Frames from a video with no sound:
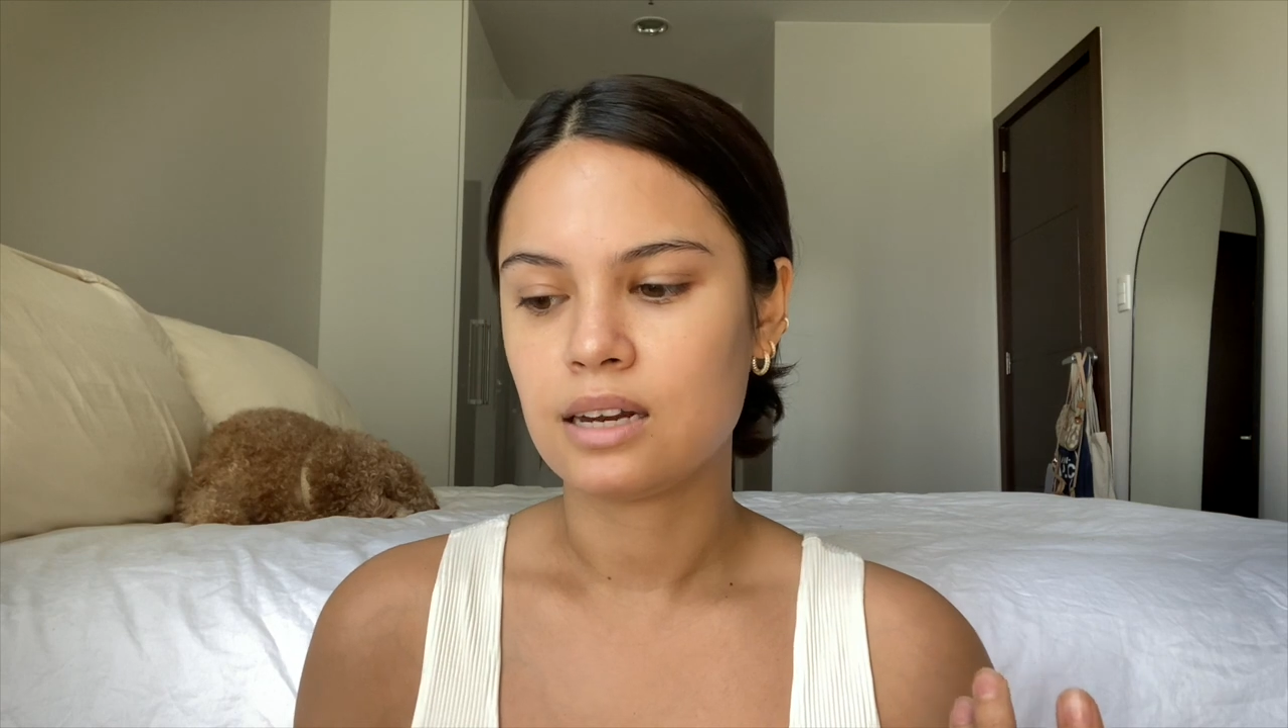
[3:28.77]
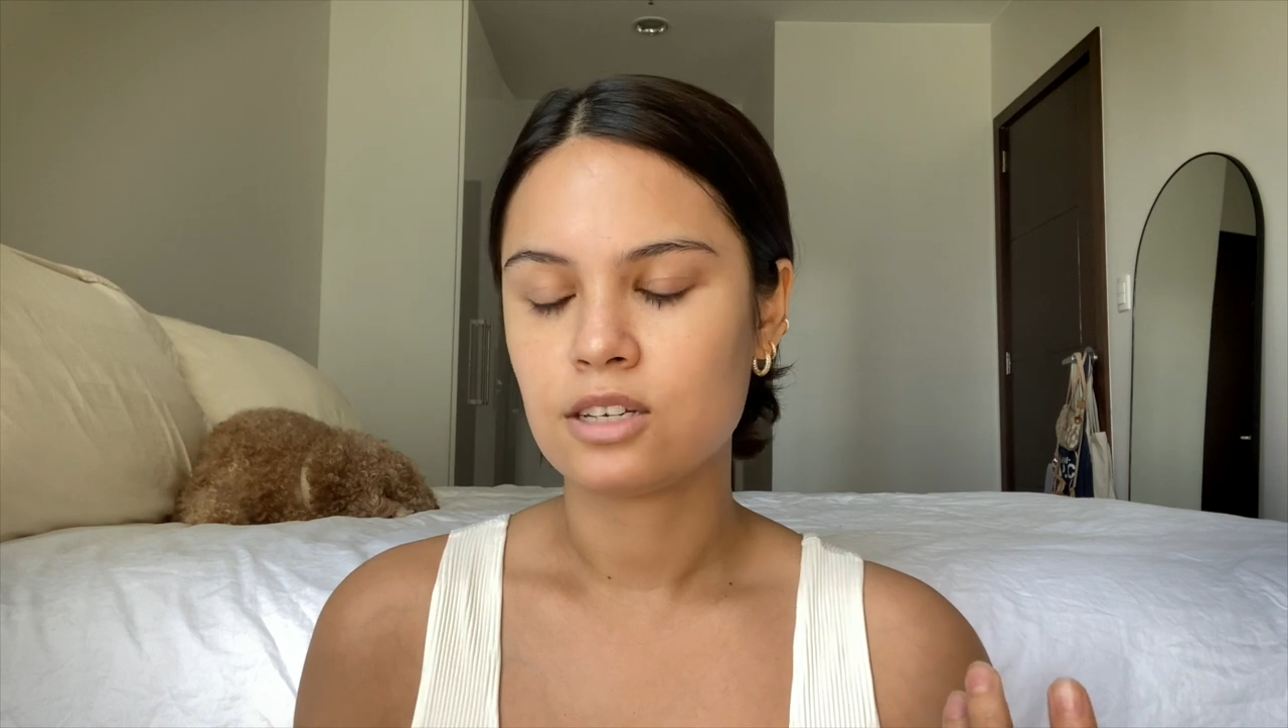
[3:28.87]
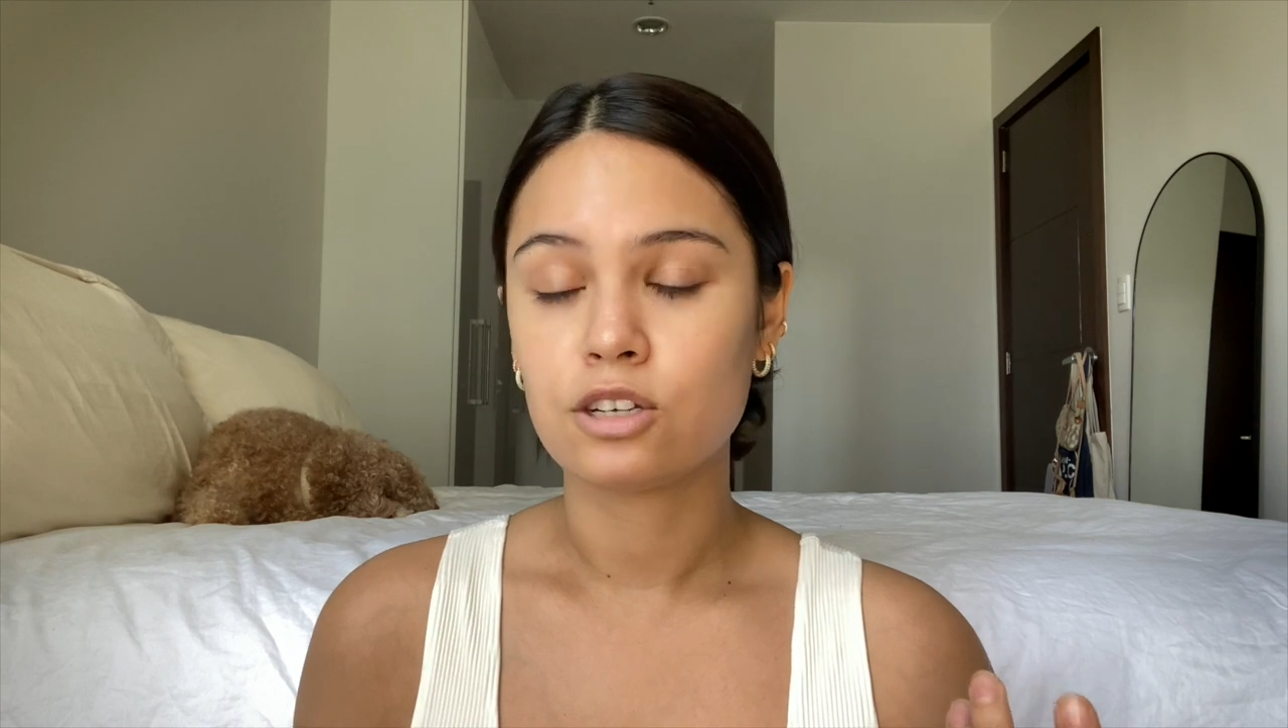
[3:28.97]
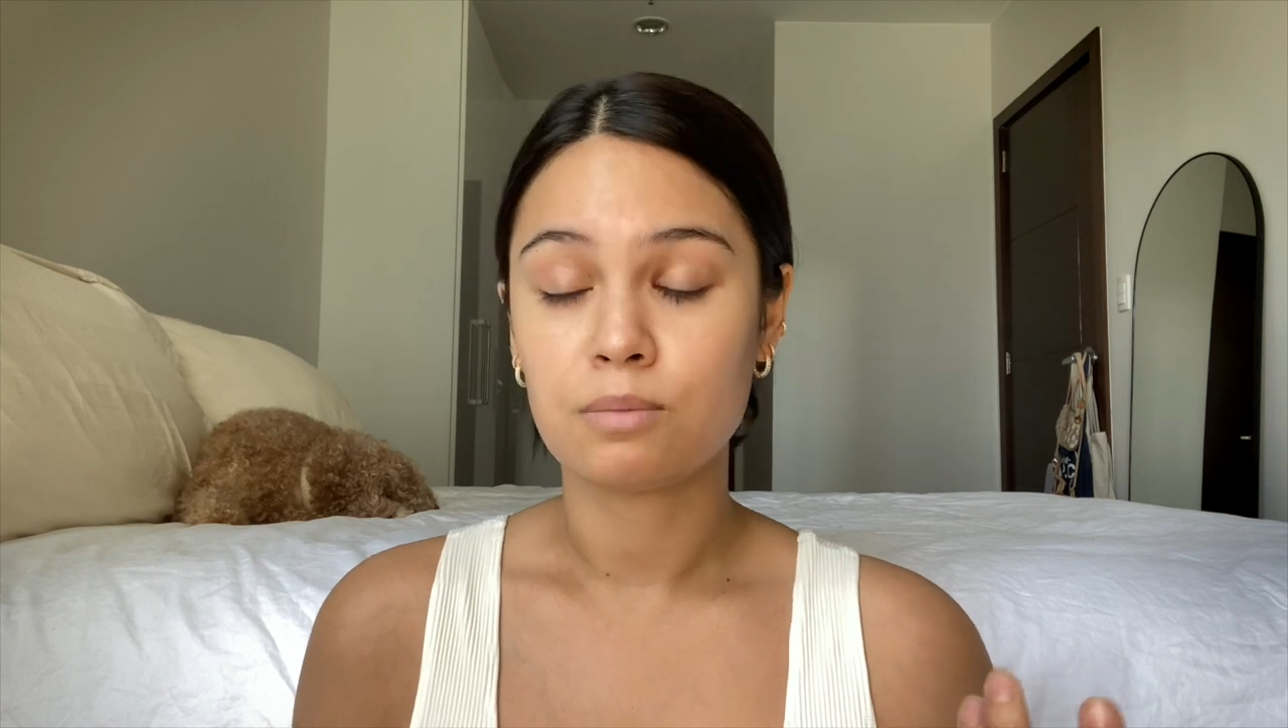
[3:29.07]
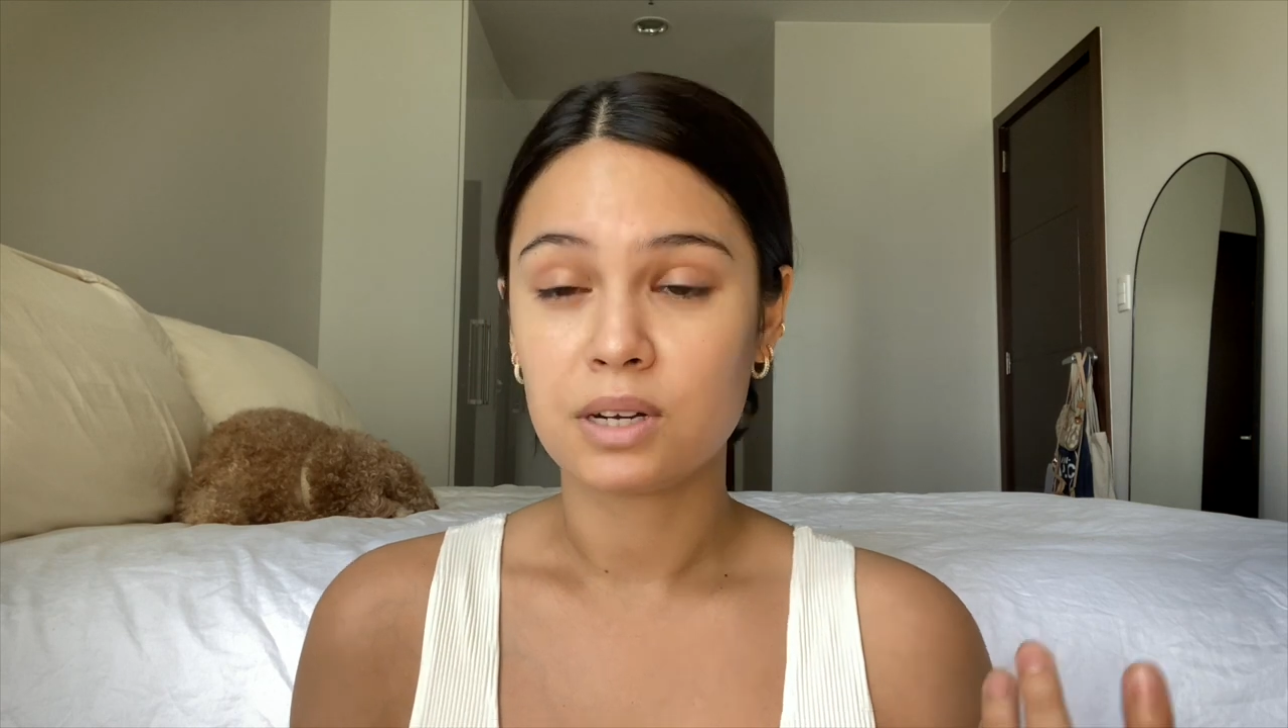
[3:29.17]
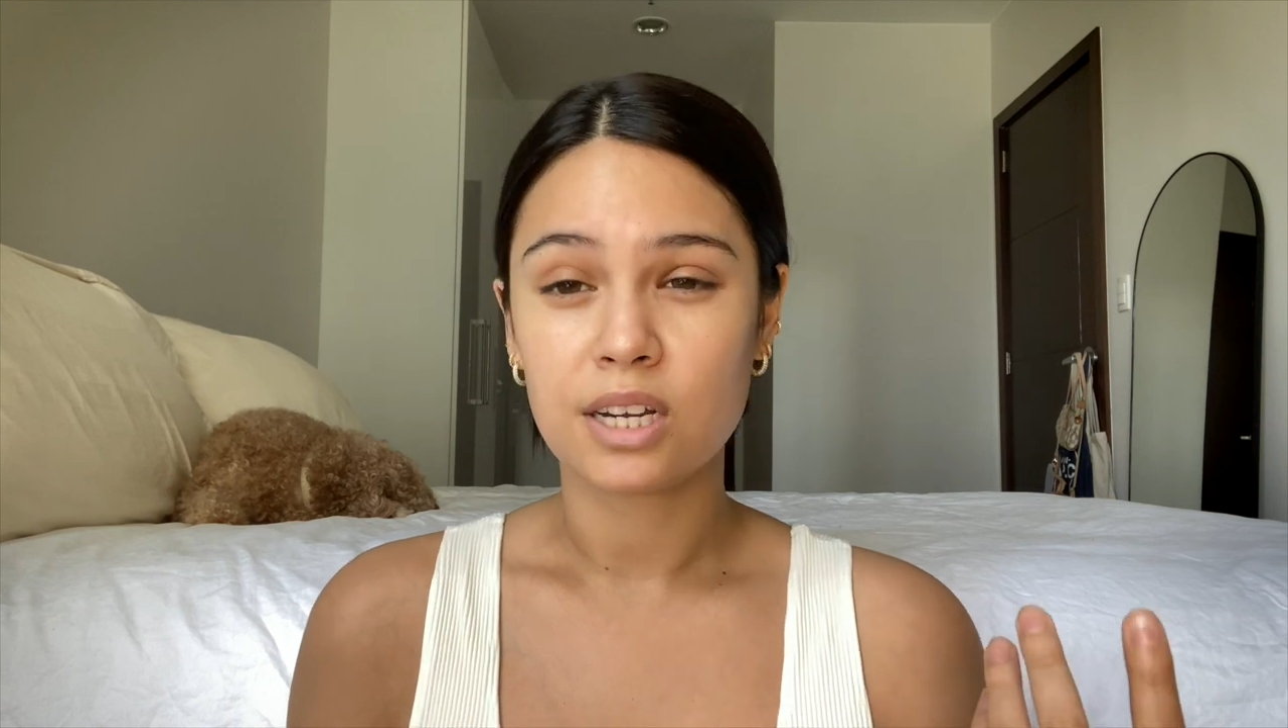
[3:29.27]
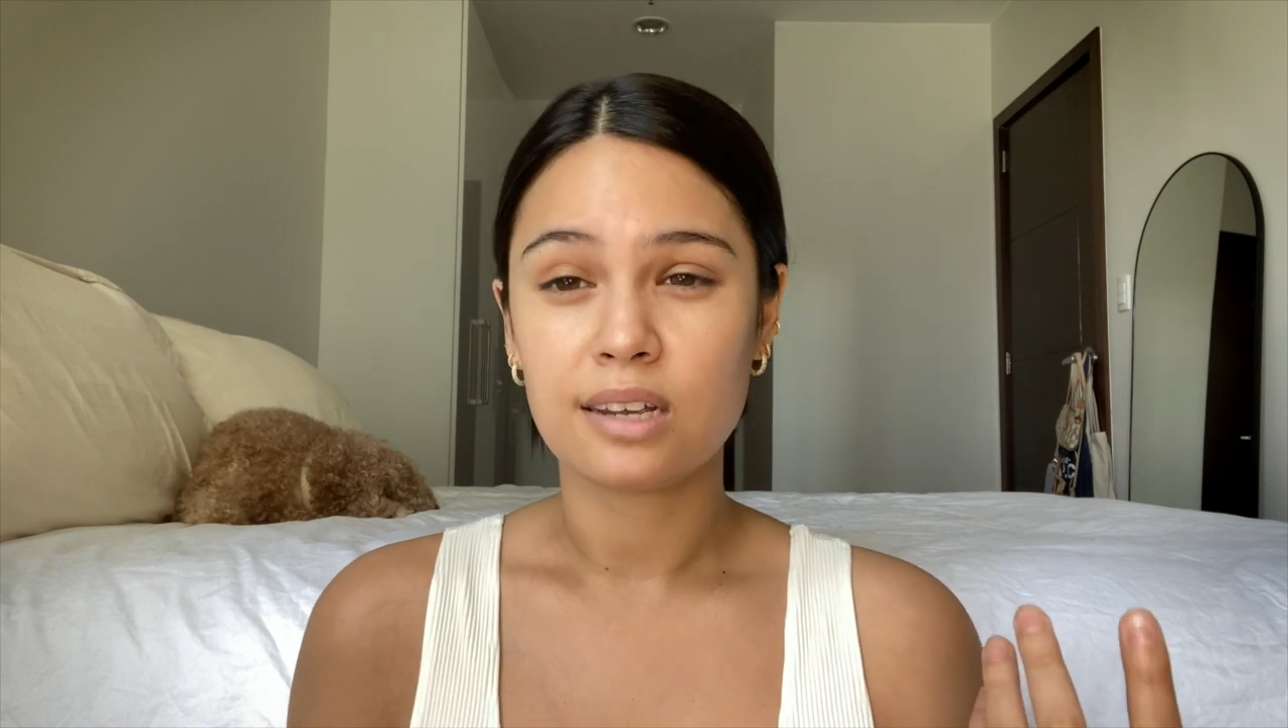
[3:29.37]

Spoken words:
it so much